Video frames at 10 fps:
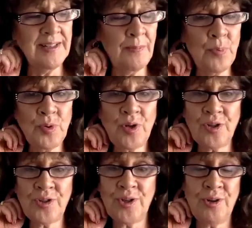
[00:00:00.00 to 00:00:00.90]
is a
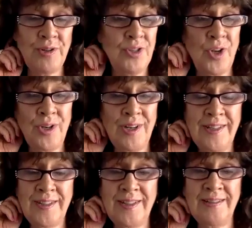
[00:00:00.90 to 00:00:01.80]
broadcaster,
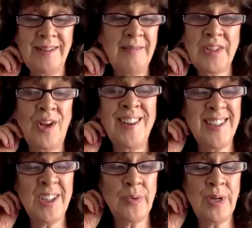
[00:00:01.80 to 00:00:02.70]
journalist, and
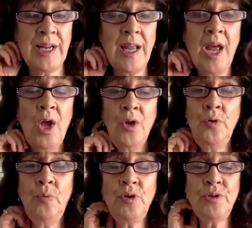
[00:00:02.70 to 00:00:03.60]
scientist, really,
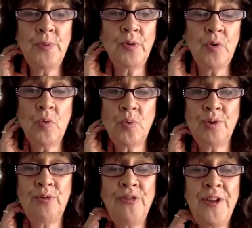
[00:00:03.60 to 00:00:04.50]
who wrote a book called
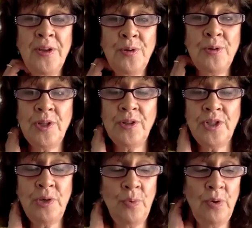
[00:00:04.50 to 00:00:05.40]
The Field, and
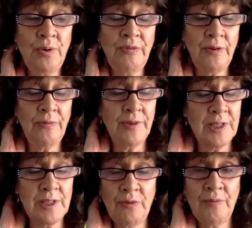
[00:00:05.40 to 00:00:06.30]
she wrote
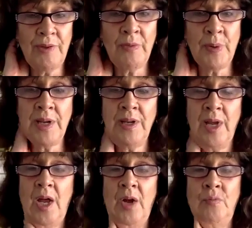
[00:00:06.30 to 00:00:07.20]
this is for everybody
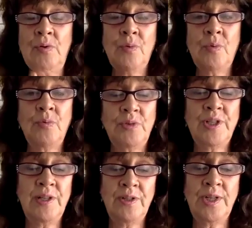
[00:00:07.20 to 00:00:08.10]

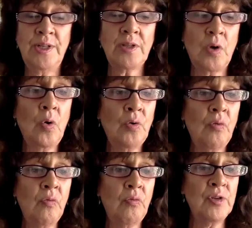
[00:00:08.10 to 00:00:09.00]
she does a lot
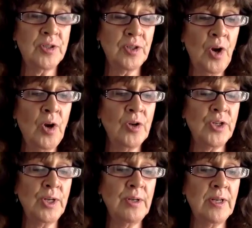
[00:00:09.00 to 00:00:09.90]
of research
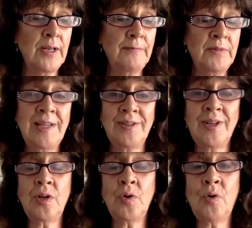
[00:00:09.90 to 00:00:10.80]
and has
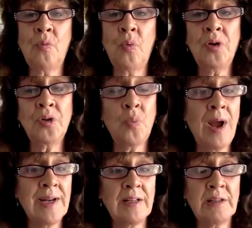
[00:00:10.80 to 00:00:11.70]
done a lot of
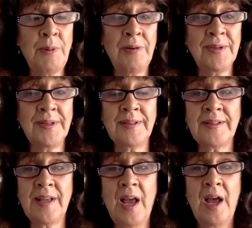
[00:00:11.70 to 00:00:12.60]
worldwide
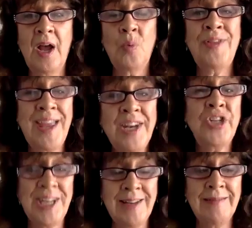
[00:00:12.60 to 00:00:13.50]
experiments with
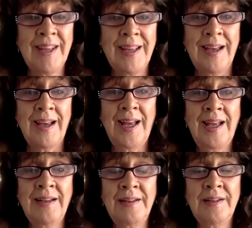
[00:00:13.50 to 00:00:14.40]
energy.
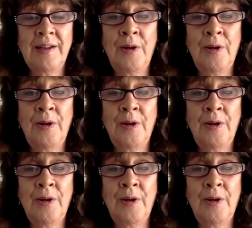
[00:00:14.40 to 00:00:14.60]
And